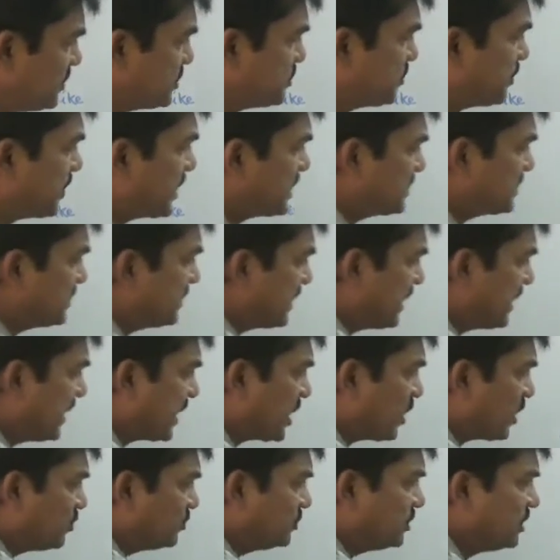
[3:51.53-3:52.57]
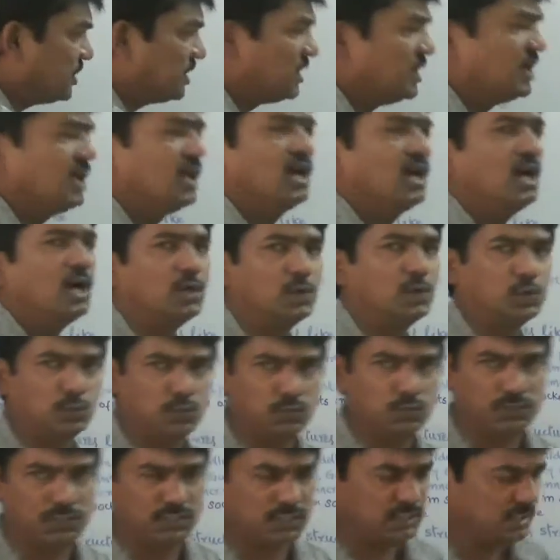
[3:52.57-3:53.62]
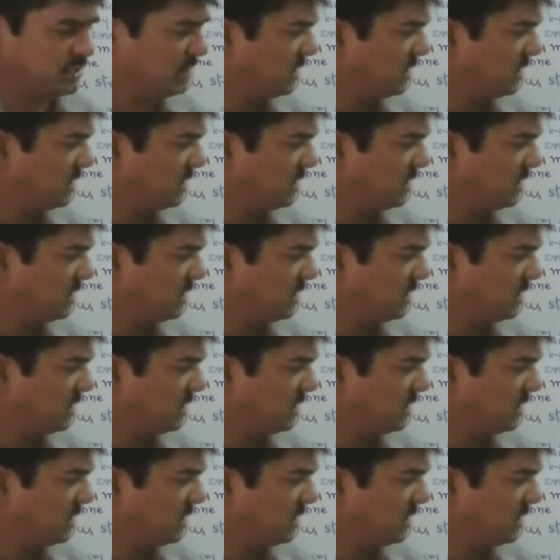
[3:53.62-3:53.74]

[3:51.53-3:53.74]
is present around the root.